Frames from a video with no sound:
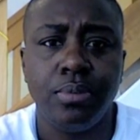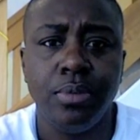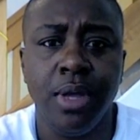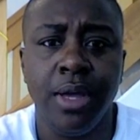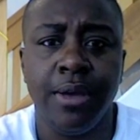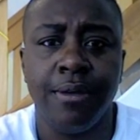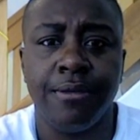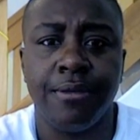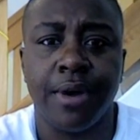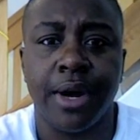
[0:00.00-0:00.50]
I
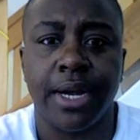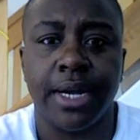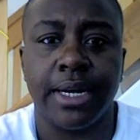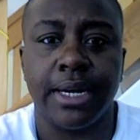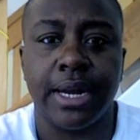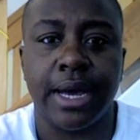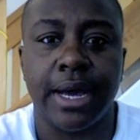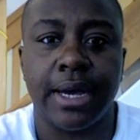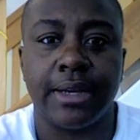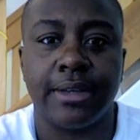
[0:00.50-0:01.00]
have
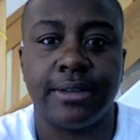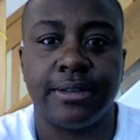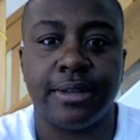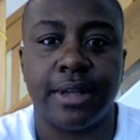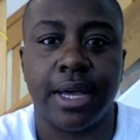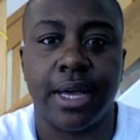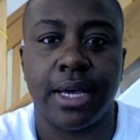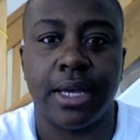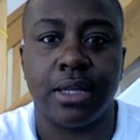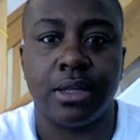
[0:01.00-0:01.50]
recognized
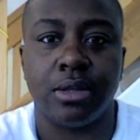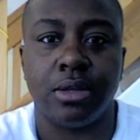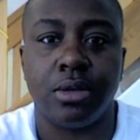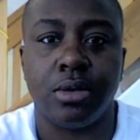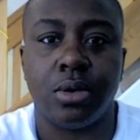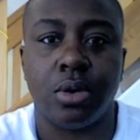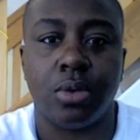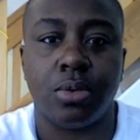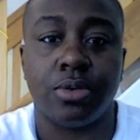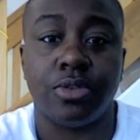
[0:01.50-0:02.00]
that
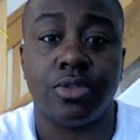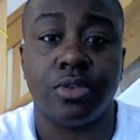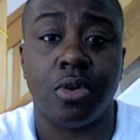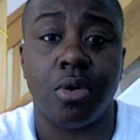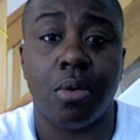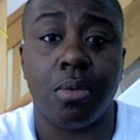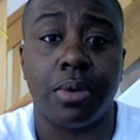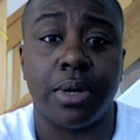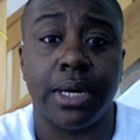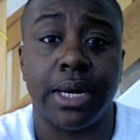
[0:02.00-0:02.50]
it's
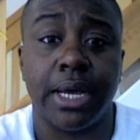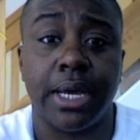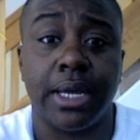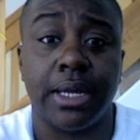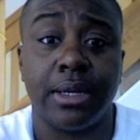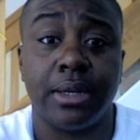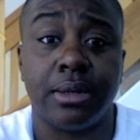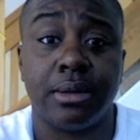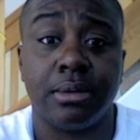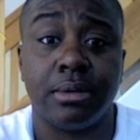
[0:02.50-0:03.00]
growing in,
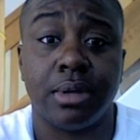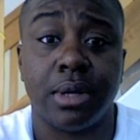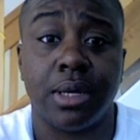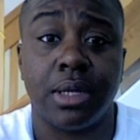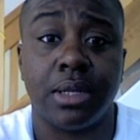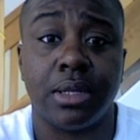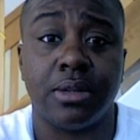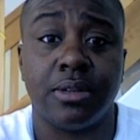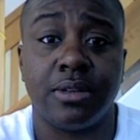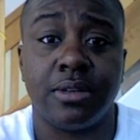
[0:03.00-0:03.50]

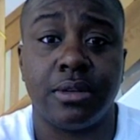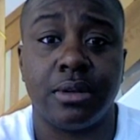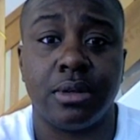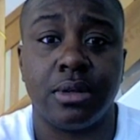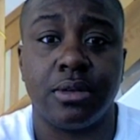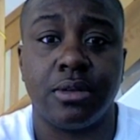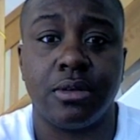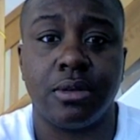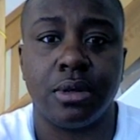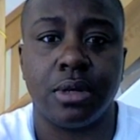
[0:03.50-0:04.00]
and
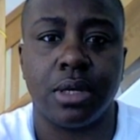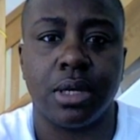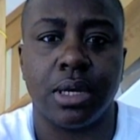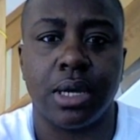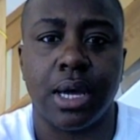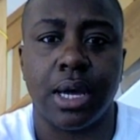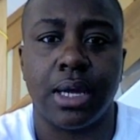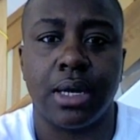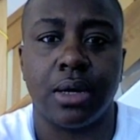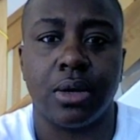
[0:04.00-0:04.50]
it's looking
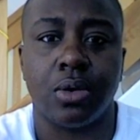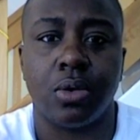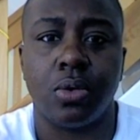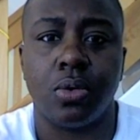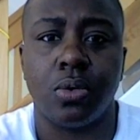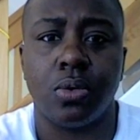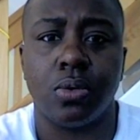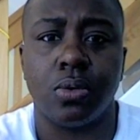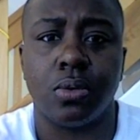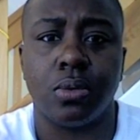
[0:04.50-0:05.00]
kind of
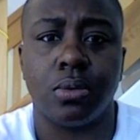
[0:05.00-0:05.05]
cool.